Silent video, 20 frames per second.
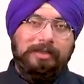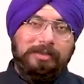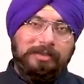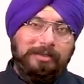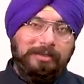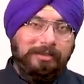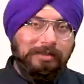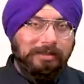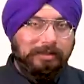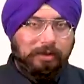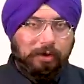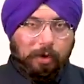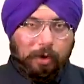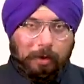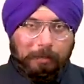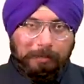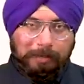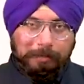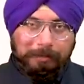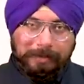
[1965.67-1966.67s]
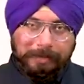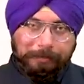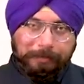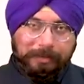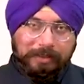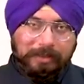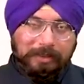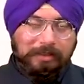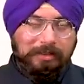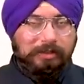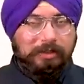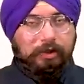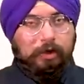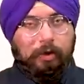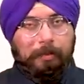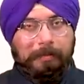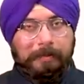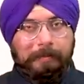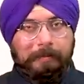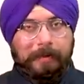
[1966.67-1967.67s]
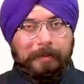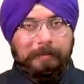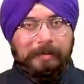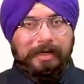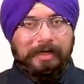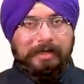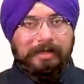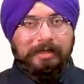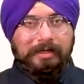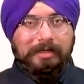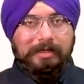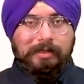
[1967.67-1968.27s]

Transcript: The common people, the common public.